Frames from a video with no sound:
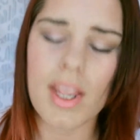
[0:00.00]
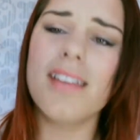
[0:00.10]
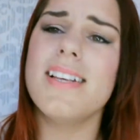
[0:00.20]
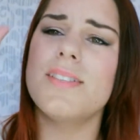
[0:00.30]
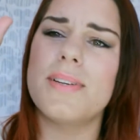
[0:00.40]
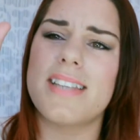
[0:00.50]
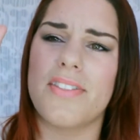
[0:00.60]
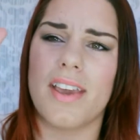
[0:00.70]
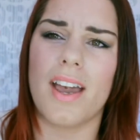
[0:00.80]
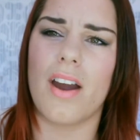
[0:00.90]
And these ones, I
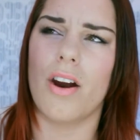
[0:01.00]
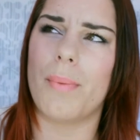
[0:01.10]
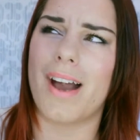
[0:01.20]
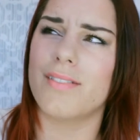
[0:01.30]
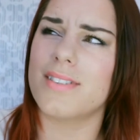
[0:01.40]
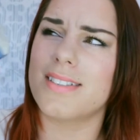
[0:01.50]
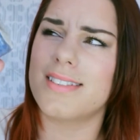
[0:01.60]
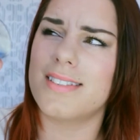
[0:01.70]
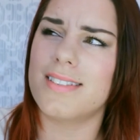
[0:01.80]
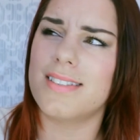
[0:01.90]
think, are about
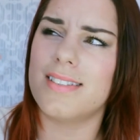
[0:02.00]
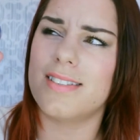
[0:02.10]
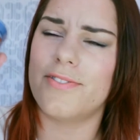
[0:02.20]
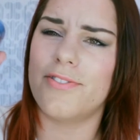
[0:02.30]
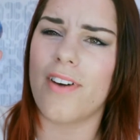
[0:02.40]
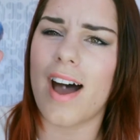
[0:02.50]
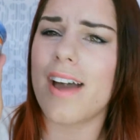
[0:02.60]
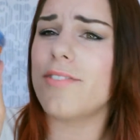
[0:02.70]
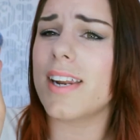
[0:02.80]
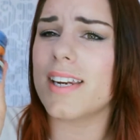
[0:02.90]

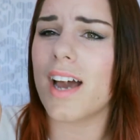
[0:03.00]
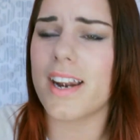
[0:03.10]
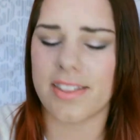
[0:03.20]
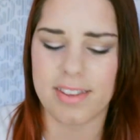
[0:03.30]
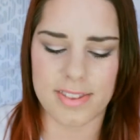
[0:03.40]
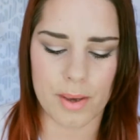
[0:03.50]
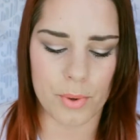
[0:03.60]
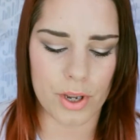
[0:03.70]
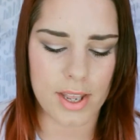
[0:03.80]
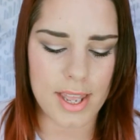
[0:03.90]
$5.99, I think they
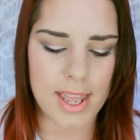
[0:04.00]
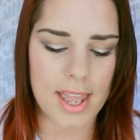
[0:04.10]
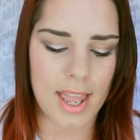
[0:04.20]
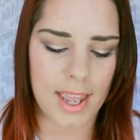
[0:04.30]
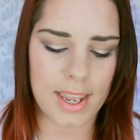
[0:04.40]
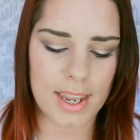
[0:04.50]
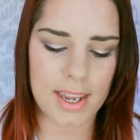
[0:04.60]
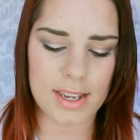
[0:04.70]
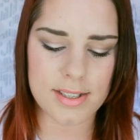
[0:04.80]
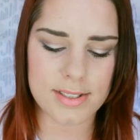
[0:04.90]
were
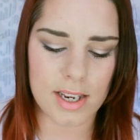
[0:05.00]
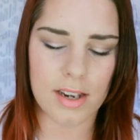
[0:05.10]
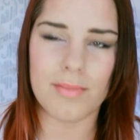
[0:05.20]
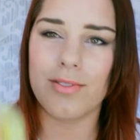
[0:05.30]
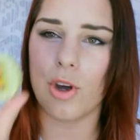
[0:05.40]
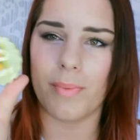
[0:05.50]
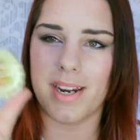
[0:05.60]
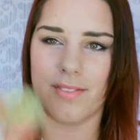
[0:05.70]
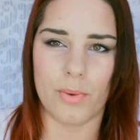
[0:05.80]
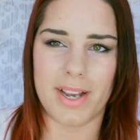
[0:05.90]
and not
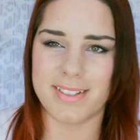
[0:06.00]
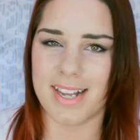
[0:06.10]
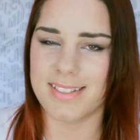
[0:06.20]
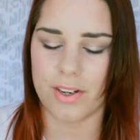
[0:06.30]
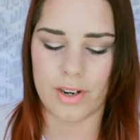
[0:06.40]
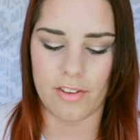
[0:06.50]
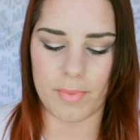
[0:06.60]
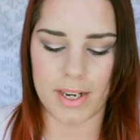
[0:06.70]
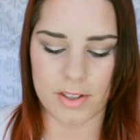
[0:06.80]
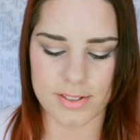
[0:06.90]
many of the wax tarts, I don't have
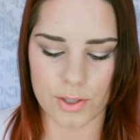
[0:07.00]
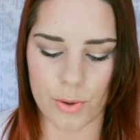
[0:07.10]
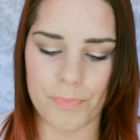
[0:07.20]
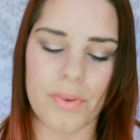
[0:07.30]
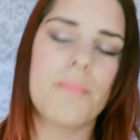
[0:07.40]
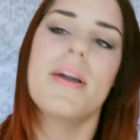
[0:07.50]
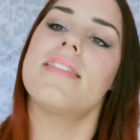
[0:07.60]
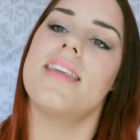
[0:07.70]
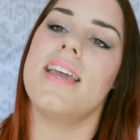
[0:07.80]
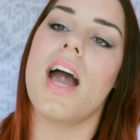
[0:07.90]
many of those at all.
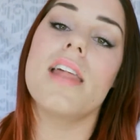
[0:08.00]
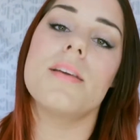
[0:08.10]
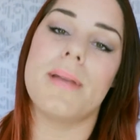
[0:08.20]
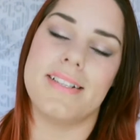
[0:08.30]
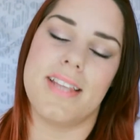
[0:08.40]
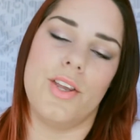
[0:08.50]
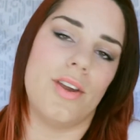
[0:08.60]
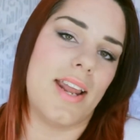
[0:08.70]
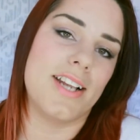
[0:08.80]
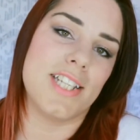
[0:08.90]
But the other place that you
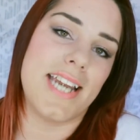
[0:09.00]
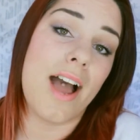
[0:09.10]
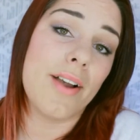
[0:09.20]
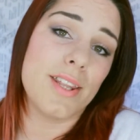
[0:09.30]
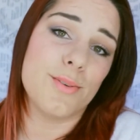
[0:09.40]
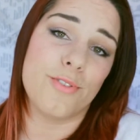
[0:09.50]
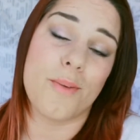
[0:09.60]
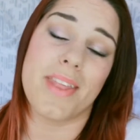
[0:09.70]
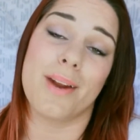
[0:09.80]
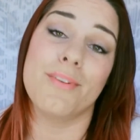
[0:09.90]
can actually now get them
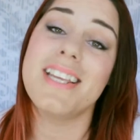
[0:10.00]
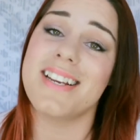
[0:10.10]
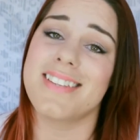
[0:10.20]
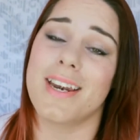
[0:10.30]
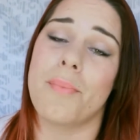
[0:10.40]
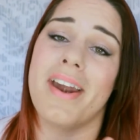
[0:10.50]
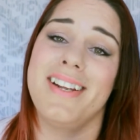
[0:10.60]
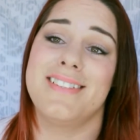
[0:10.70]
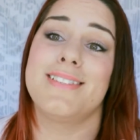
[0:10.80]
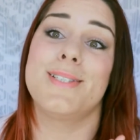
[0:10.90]
from that I'm really excited
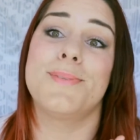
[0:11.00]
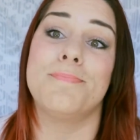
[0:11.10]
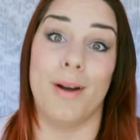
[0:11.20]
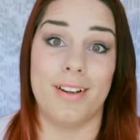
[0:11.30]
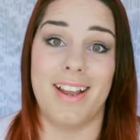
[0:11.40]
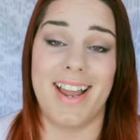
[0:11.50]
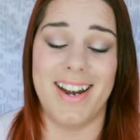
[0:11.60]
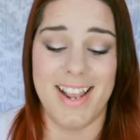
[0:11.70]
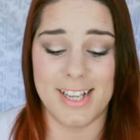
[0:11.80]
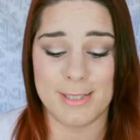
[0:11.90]
about is
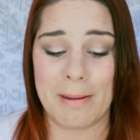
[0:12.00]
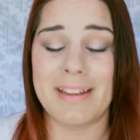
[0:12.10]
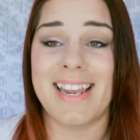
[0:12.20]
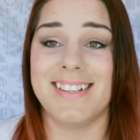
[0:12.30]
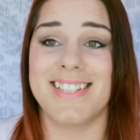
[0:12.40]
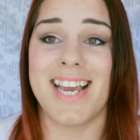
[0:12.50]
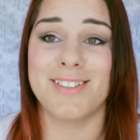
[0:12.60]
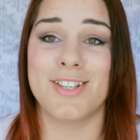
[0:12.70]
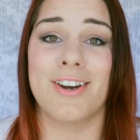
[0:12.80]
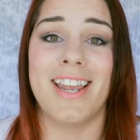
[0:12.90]
Spotlight. Spotlight is now
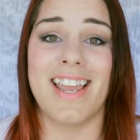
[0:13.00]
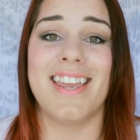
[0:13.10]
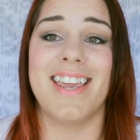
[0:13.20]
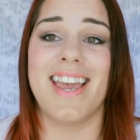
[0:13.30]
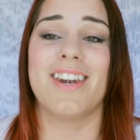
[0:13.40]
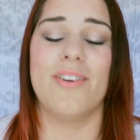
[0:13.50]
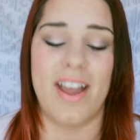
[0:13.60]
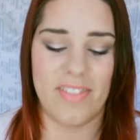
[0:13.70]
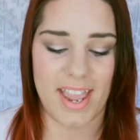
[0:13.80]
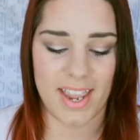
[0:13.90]
stocking Yankee Candle
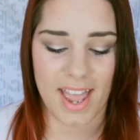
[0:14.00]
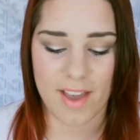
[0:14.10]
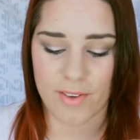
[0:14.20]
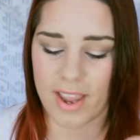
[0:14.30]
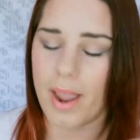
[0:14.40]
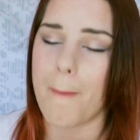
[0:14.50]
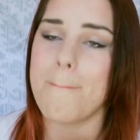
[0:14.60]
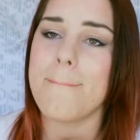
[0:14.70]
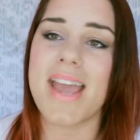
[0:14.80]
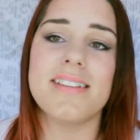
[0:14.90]
and they have an
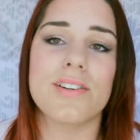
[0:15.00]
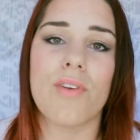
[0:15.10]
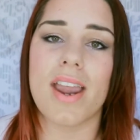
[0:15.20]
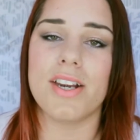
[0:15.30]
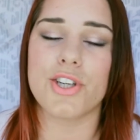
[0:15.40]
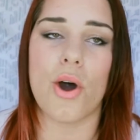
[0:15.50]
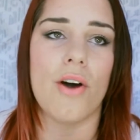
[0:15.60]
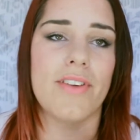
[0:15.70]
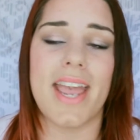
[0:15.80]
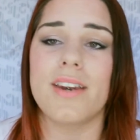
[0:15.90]
amazing range
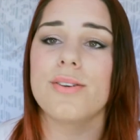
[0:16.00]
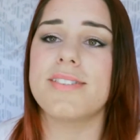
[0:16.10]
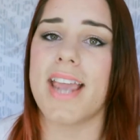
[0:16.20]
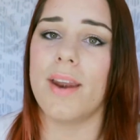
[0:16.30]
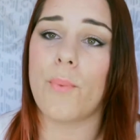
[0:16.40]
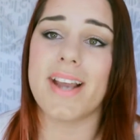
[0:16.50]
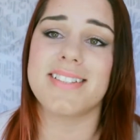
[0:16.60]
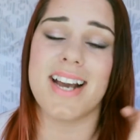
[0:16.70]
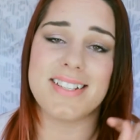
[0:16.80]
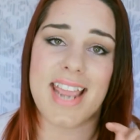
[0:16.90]
of candles and
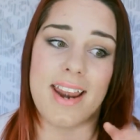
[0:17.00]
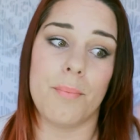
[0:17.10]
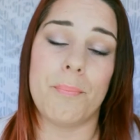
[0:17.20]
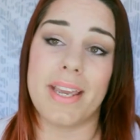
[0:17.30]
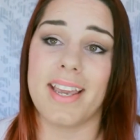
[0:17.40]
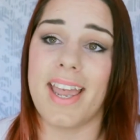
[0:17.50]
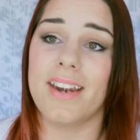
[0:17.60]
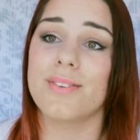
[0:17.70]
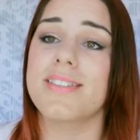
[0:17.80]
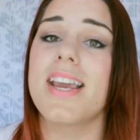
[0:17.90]
wax tarts and bigger
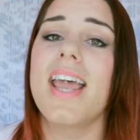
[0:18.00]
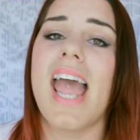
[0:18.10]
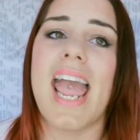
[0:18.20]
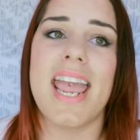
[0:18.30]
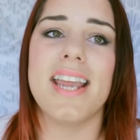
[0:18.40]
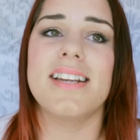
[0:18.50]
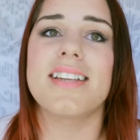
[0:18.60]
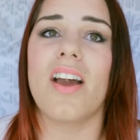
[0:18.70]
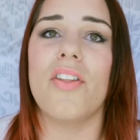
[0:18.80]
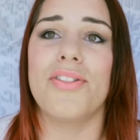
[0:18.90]
candles.
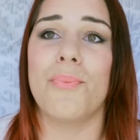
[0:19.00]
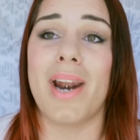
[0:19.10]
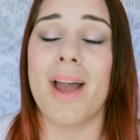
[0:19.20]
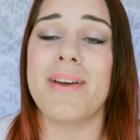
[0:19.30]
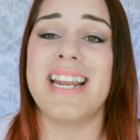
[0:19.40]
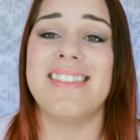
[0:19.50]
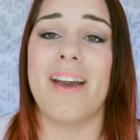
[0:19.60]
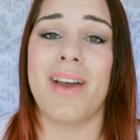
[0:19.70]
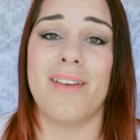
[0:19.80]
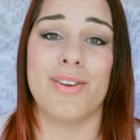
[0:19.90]
And when I went in
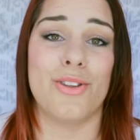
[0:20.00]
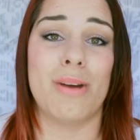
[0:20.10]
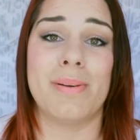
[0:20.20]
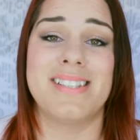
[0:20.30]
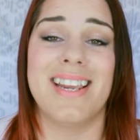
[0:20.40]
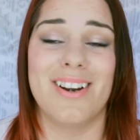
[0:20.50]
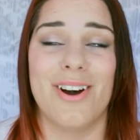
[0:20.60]
they were having 30%